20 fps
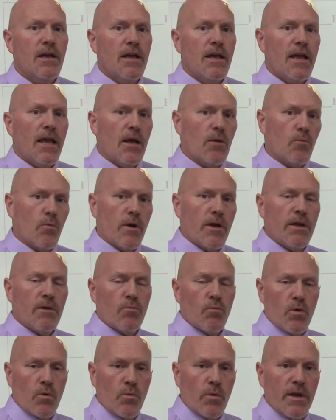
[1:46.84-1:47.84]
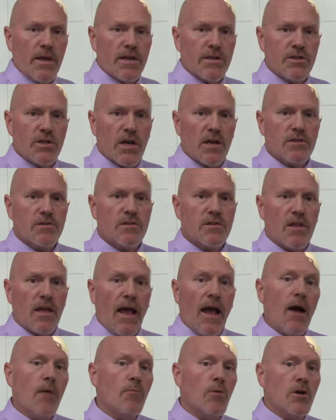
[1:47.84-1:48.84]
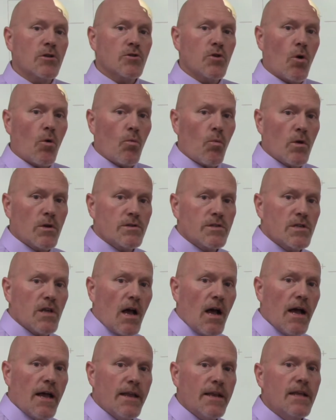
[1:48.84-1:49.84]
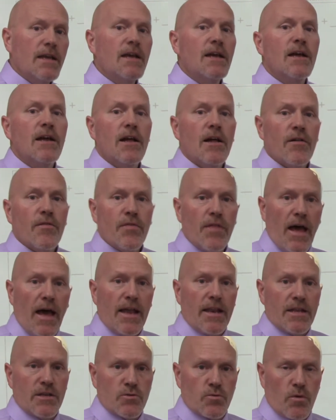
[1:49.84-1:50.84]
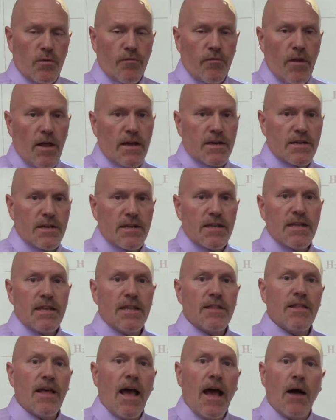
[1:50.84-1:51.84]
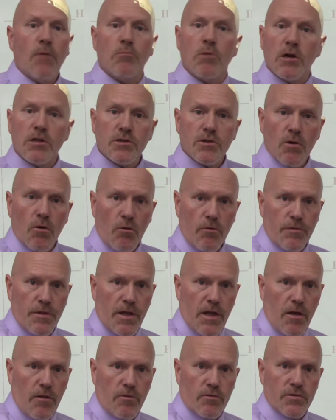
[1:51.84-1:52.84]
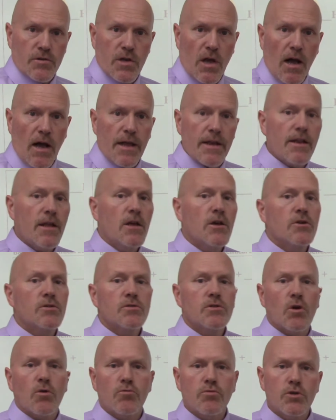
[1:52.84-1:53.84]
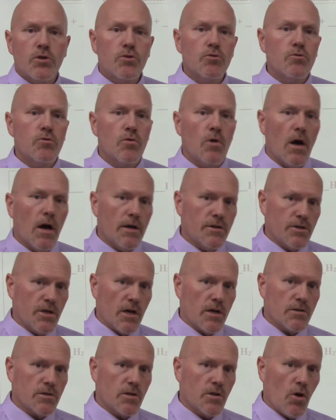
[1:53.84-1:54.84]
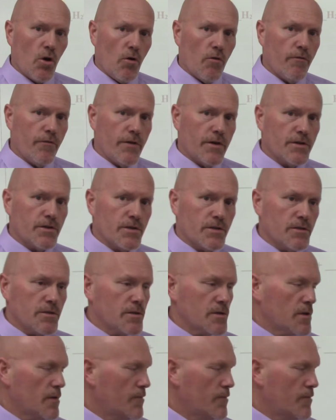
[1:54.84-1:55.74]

And when we adjust the how much on one side, that is reflected in the how much on the other side. So do adjust coefficients.